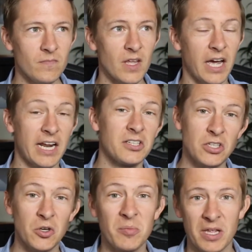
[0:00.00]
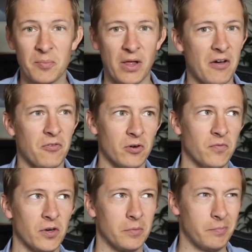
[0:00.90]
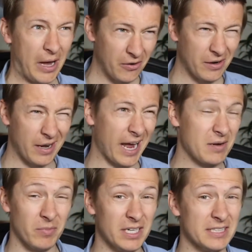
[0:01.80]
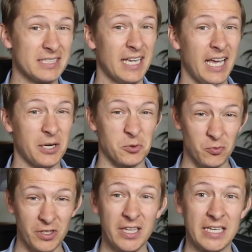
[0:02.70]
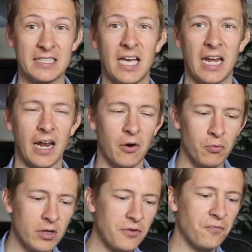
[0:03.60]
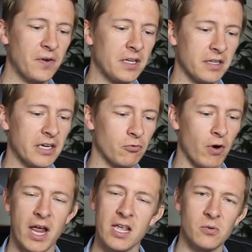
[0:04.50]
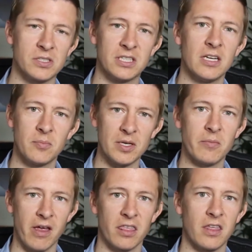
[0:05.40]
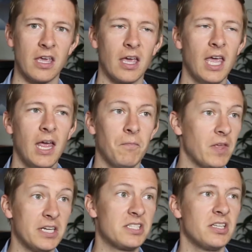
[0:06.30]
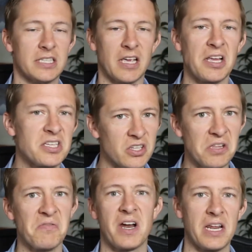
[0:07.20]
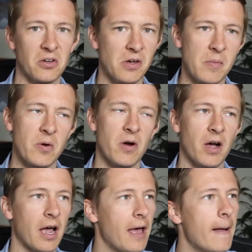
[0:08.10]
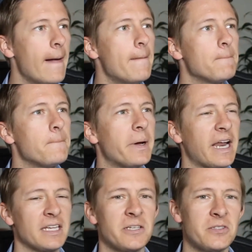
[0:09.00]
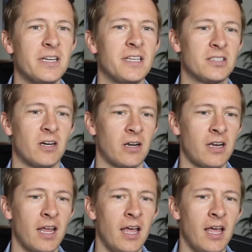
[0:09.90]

I had actually known about the platform for about 9 months, and I was really excited. I really felt like writing was gonna be my thing, and it still is. I still love writing, don't get me wrong. But as I was getting started,